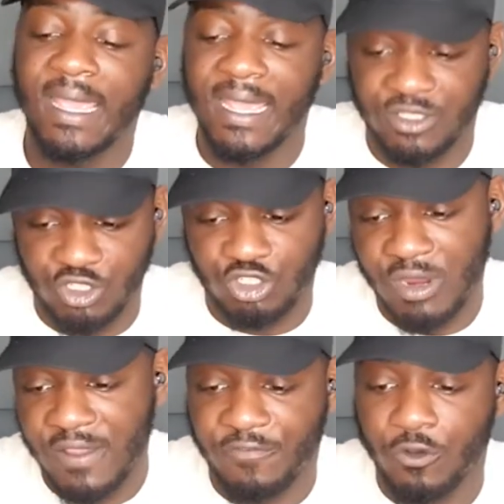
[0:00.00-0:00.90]
is as
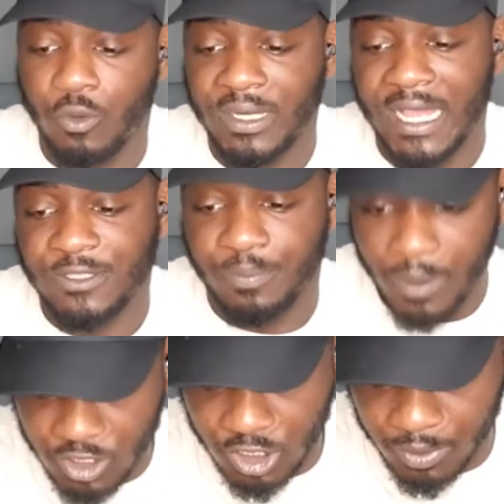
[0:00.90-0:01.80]
straightforward as
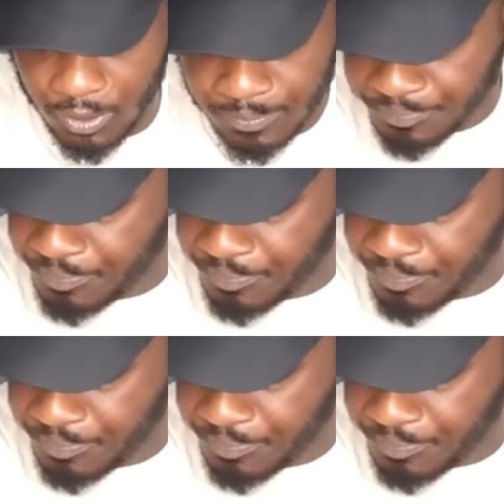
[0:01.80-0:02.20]
possible.